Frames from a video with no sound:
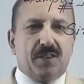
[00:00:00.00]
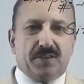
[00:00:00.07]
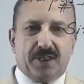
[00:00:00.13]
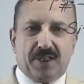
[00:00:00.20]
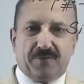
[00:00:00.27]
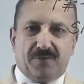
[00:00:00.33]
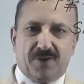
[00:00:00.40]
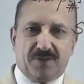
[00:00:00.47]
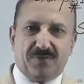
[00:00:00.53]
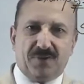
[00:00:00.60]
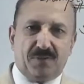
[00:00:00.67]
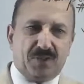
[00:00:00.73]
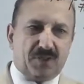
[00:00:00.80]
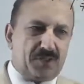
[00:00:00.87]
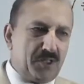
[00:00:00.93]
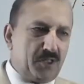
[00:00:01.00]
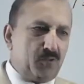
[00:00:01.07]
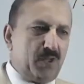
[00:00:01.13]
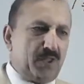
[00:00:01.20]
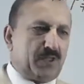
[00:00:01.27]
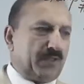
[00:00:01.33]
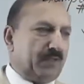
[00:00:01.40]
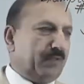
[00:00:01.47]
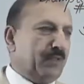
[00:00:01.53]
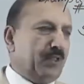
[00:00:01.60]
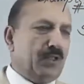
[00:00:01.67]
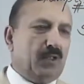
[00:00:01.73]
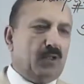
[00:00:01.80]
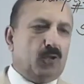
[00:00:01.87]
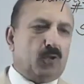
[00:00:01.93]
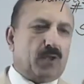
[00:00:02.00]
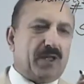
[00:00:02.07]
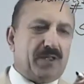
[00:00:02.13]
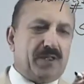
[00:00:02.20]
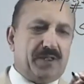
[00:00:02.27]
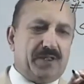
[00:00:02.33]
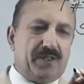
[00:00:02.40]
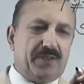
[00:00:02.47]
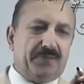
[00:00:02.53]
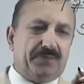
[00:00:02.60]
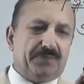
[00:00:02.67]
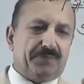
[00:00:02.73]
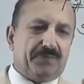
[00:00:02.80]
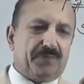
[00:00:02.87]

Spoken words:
then what will be the situation? Look at here.